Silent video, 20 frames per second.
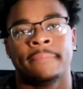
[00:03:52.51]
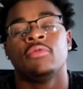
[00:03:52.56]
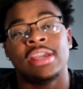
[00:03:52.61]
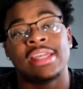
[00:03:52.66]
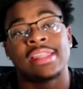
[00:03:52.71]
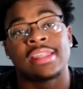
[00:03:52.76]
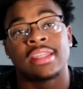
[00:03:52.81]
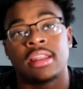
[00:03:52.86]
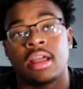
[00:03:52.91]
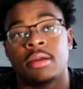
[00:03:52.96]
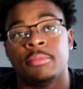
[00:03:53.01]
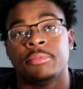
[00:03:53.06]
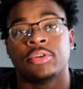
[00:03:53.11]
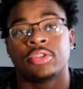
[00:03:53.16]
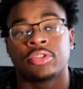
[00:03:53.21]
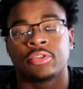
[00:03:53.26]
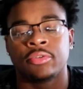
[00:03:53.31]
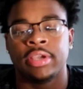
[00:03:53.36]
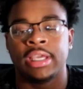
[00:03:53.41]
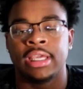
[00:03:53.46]
Reason
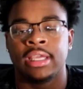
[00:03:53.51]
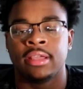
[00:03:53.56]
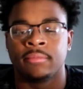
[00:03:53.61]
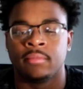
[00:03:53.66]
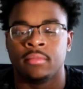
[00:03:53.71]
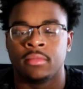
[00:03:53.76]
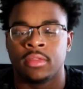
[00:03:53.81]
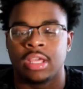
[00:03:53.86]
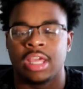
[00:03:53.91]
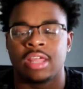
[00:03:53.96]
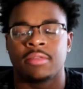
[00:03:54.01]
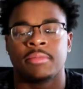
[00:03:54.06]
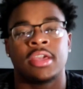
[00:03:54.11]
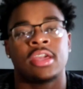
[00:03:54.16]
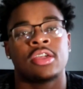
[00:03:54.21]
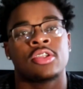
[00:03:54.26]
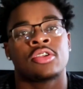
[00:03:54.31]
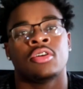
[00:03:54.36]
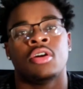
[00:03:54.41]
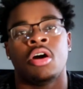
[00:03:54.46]
number three is
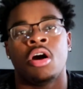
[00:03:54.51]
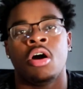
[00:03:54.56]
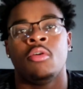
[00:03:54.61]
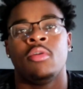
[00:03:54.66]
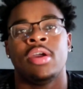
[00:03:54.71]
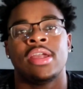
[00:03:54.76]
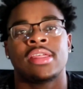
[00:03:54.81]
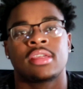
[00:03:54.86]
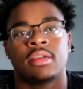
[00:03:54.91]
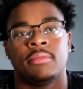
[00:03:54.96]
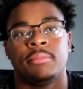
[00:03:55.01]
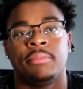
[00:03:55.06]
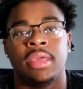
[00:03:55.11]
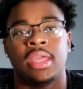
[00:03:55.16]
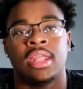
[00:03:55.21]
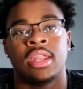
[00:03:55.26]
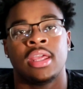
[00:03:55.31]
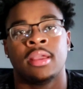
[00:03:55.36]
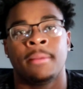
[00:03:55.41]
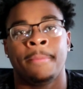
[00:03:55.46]
because you're always
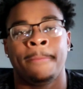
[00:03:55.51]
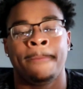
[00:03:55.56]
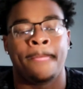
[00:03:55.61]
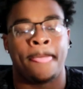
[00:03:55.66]
competing.